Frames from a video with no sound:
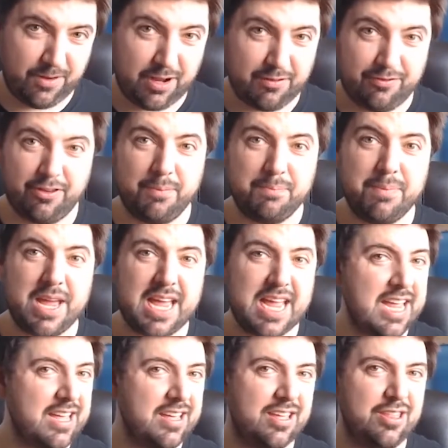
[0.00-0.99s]
for
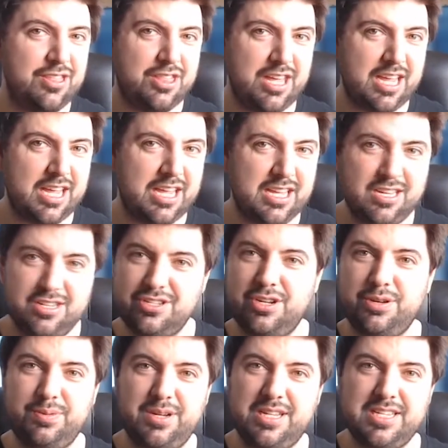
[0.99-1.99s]
me, the
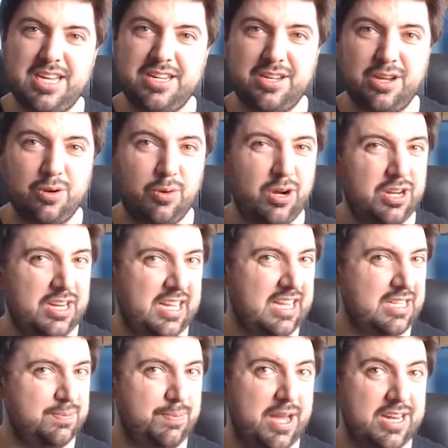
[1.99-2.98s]
Super Nintendo one
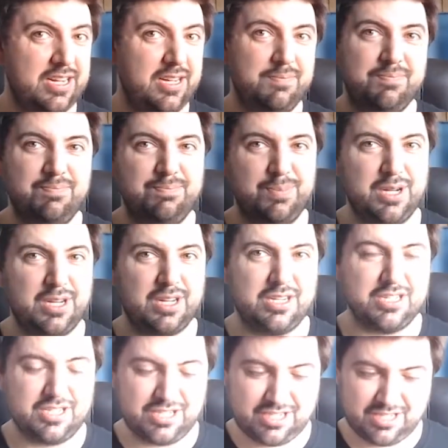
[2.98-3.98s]
is better
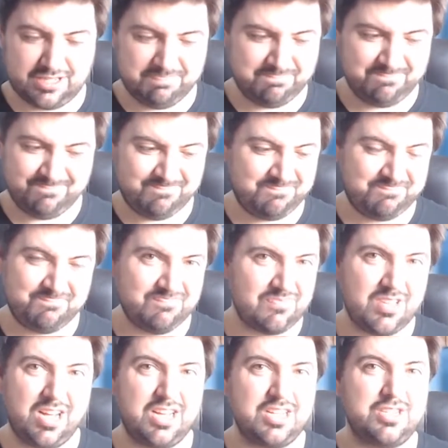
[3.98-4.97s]
because
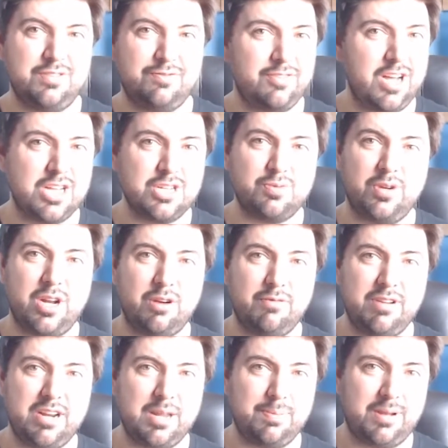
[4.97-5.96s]
that's the first one I
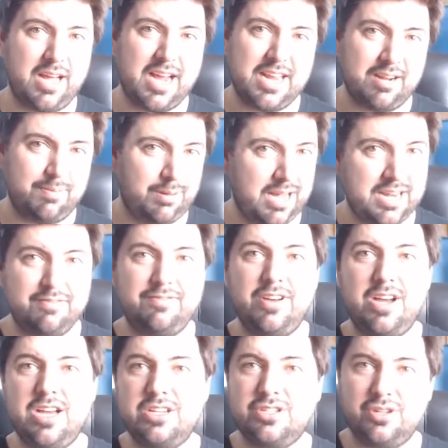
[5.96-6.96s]
really played. I played it
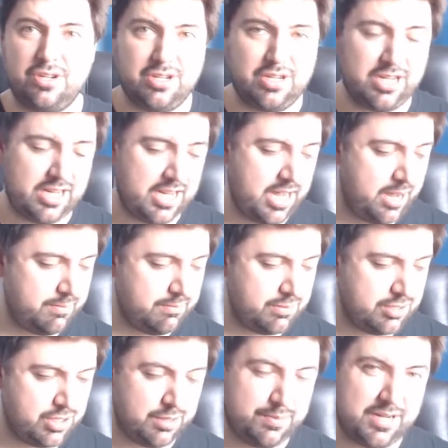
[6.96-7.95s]
first on the
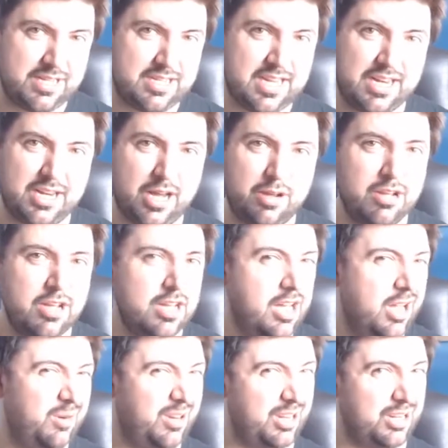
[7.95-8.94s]
Super Nintendo,
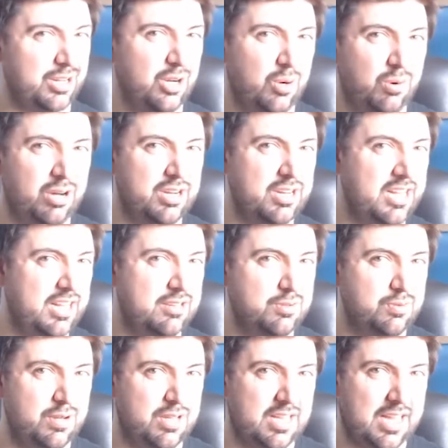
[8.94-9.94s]
and when I got one, it
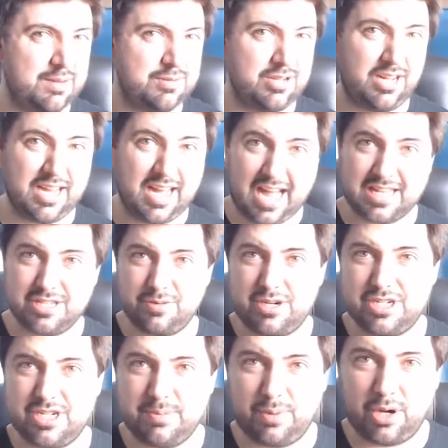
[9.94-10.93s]
was one of the games that I had to
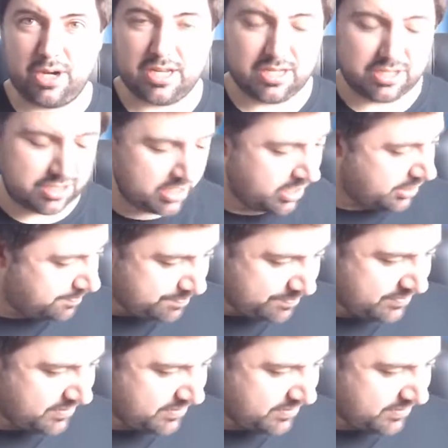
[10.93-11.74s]
actually buy. So,